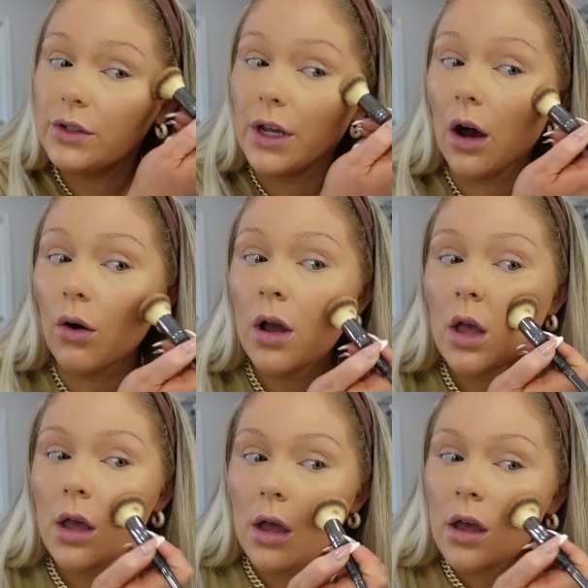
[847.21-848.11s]
So
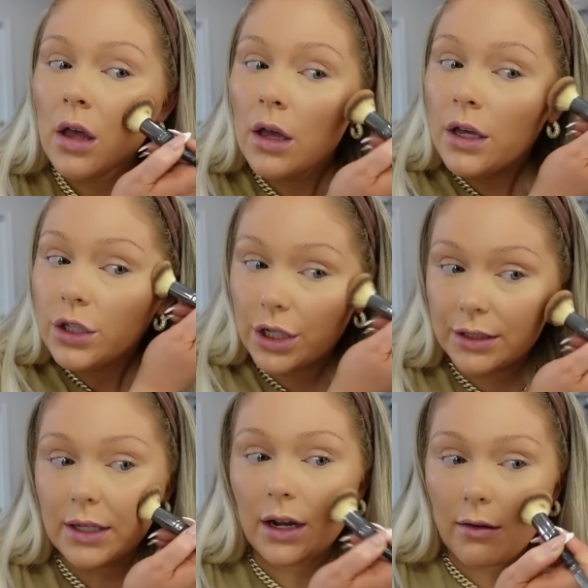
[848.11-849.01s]

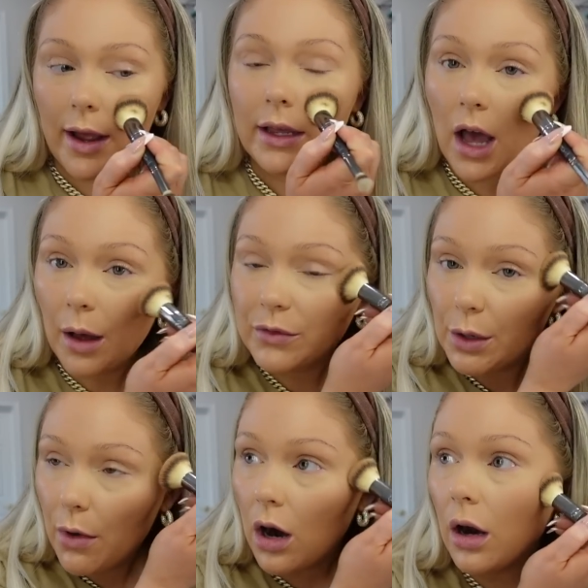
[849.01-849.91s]
she's like, all right, come
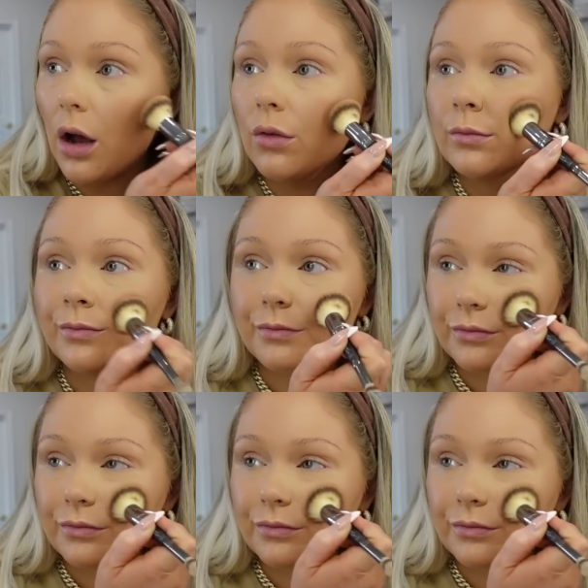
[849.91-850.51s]
tomorrow